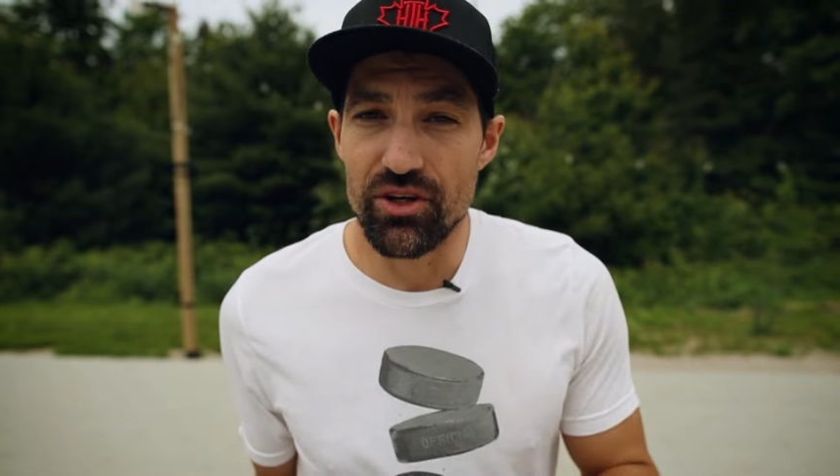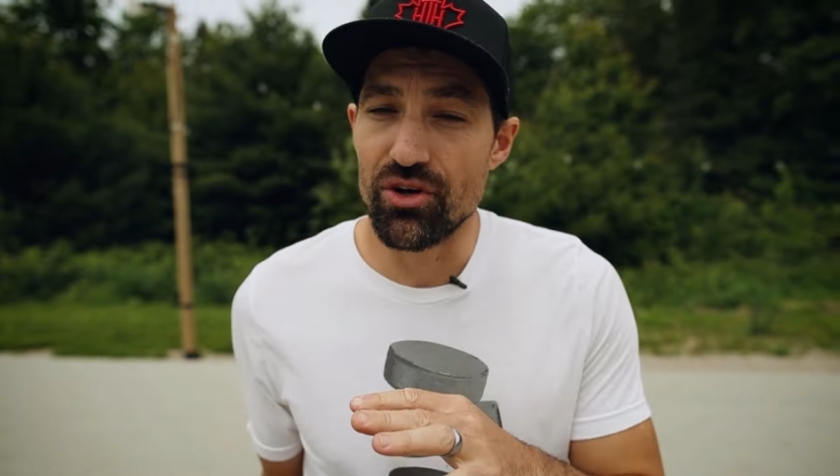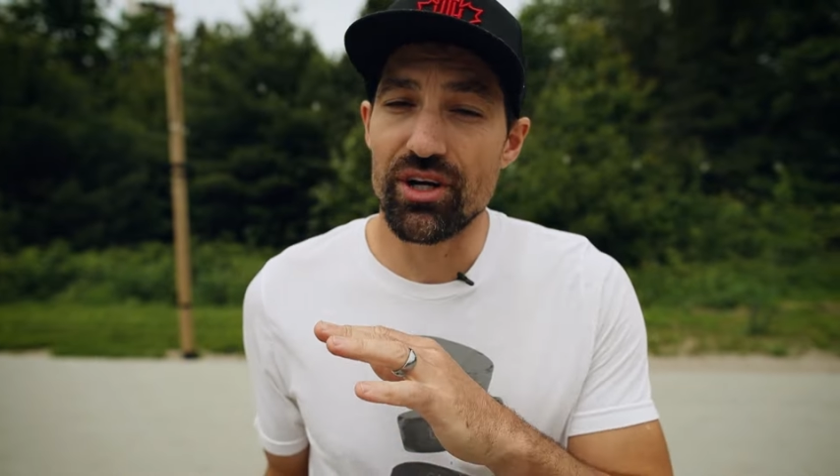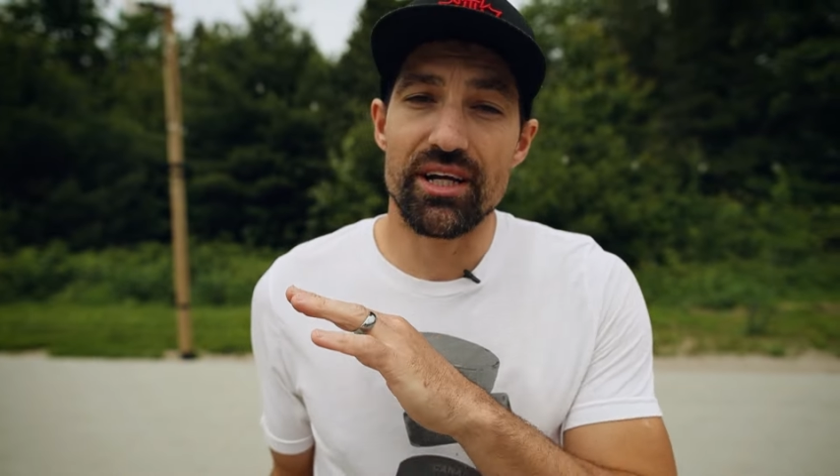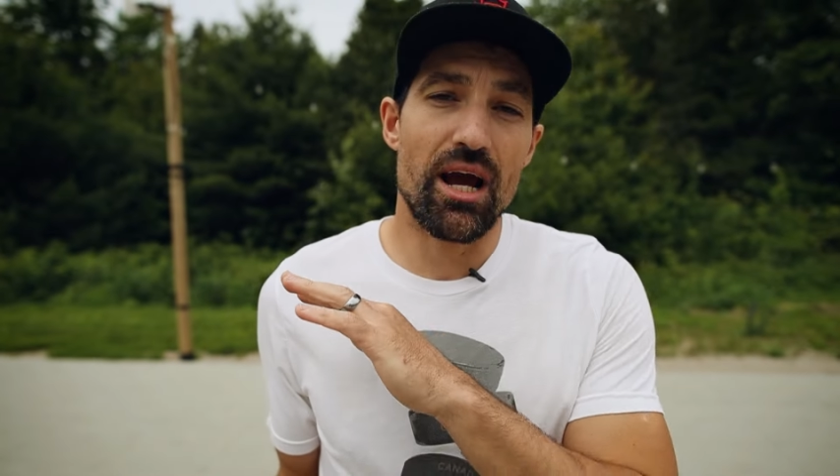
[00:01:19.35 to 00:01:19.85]

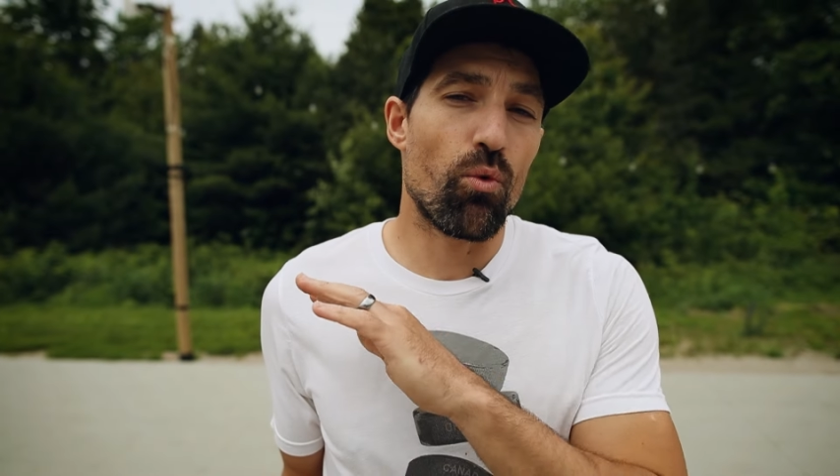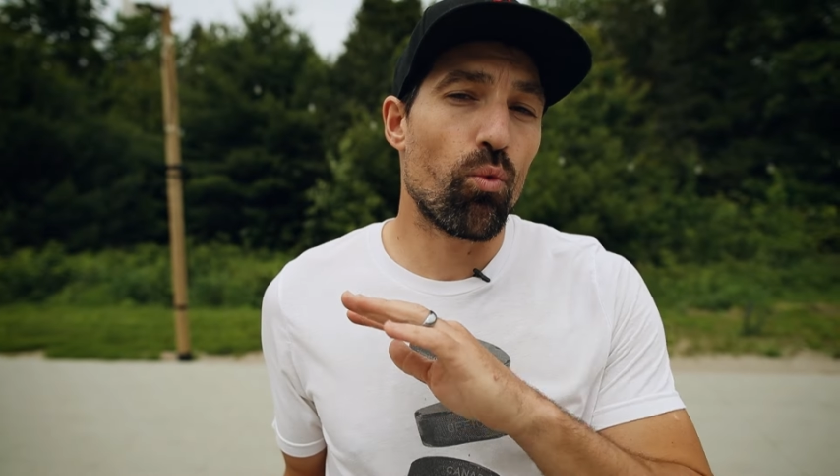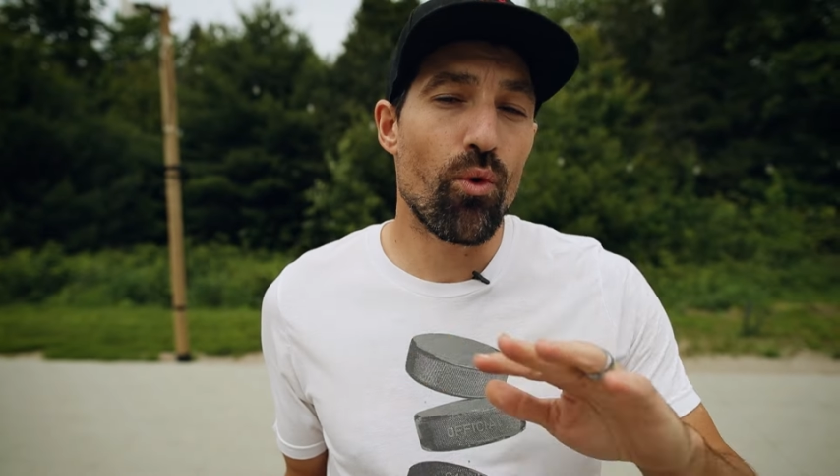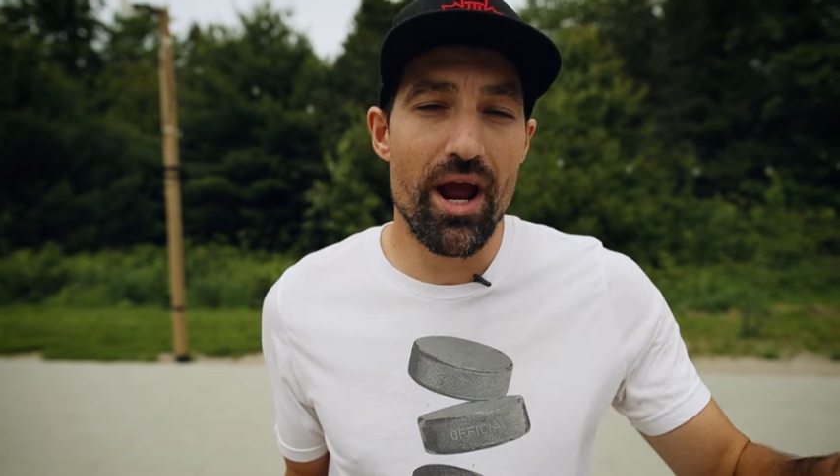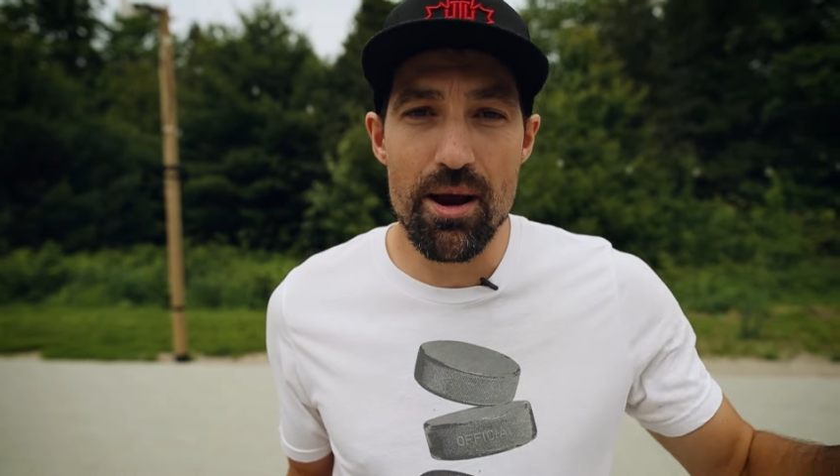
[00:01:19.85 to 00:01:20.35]
You're gonna get
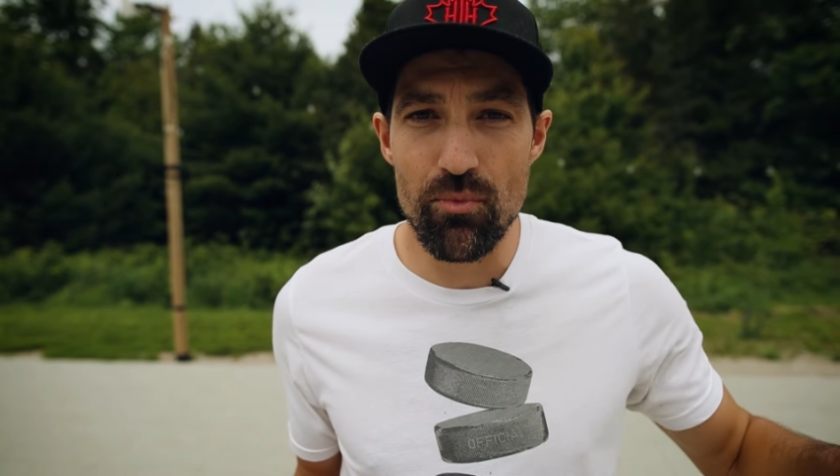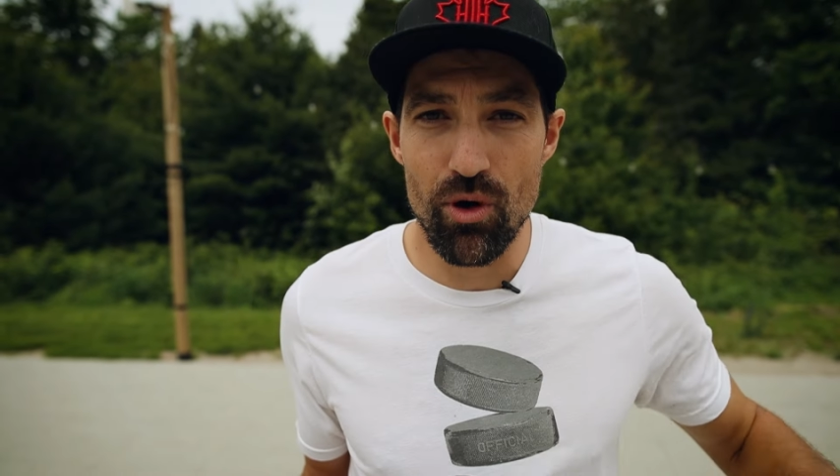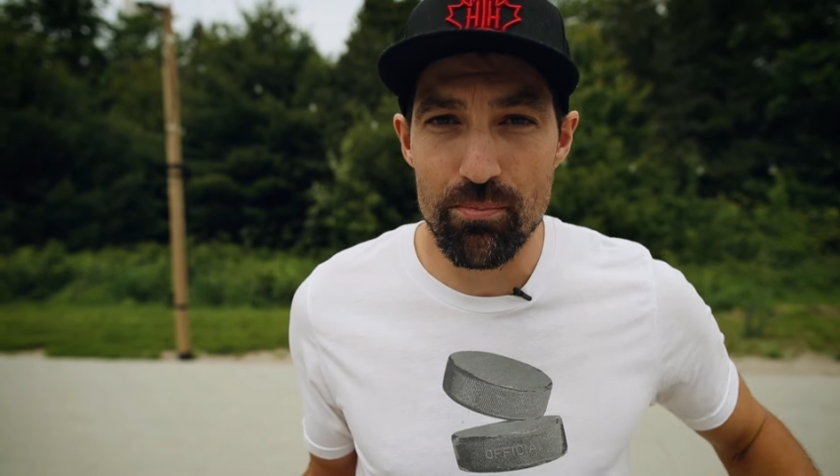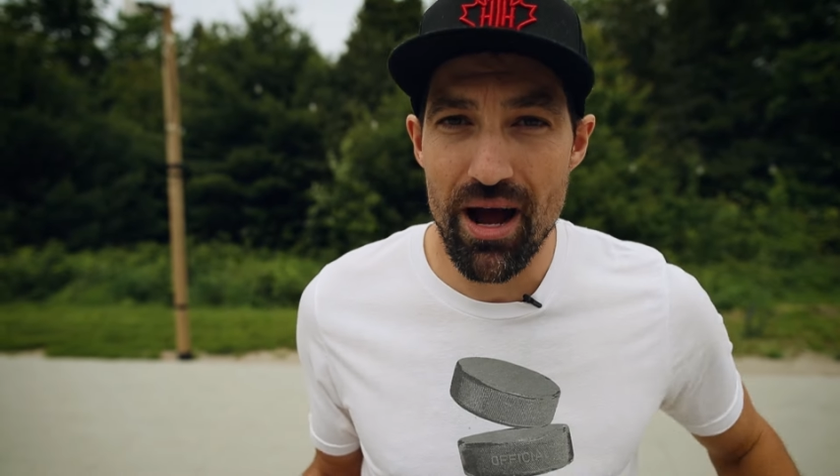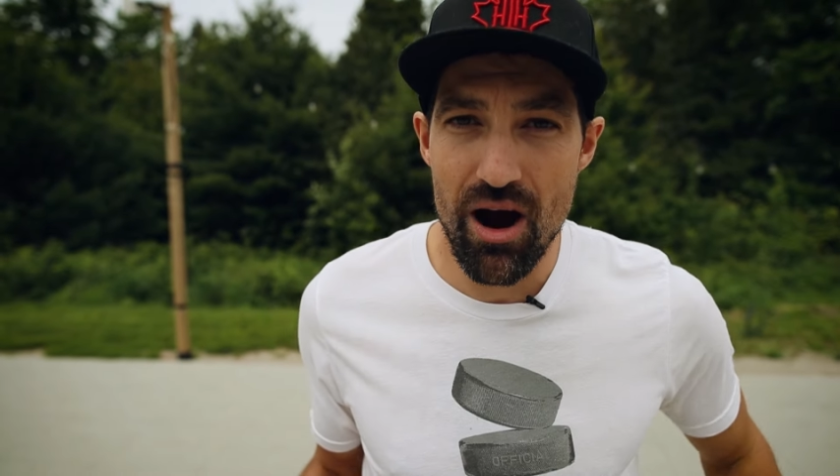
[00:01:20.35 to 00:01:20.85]
way
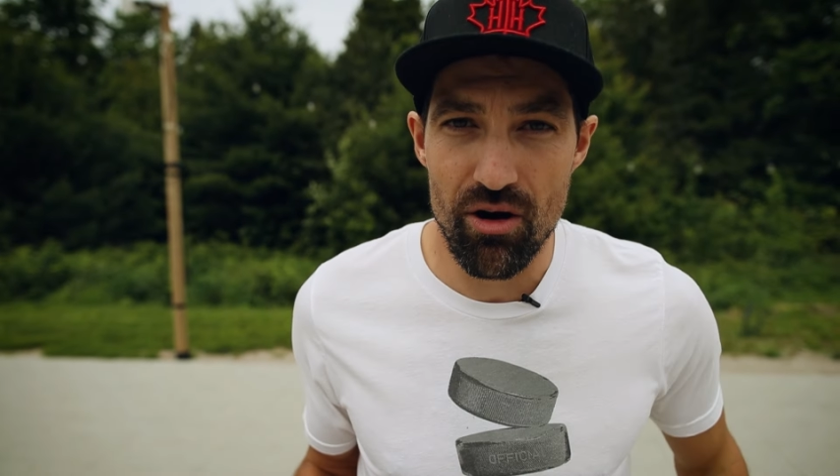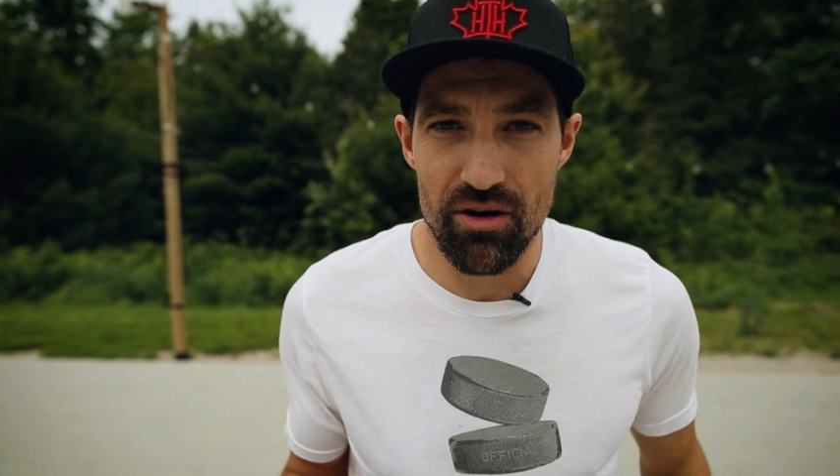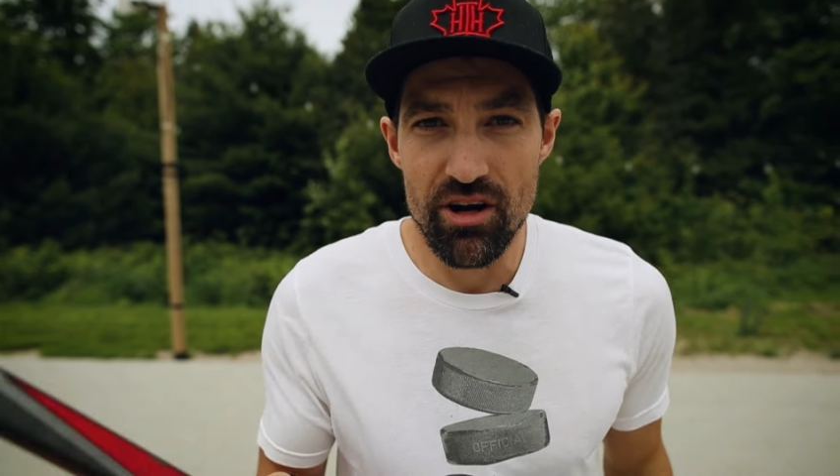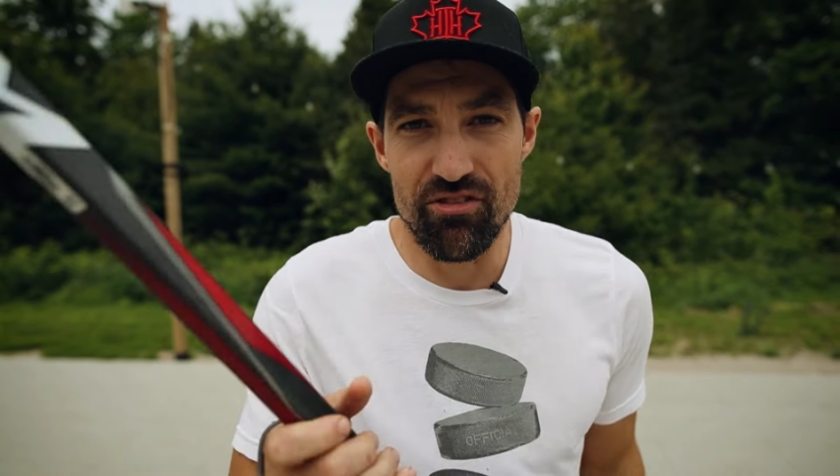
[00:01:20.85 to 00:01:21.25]
more power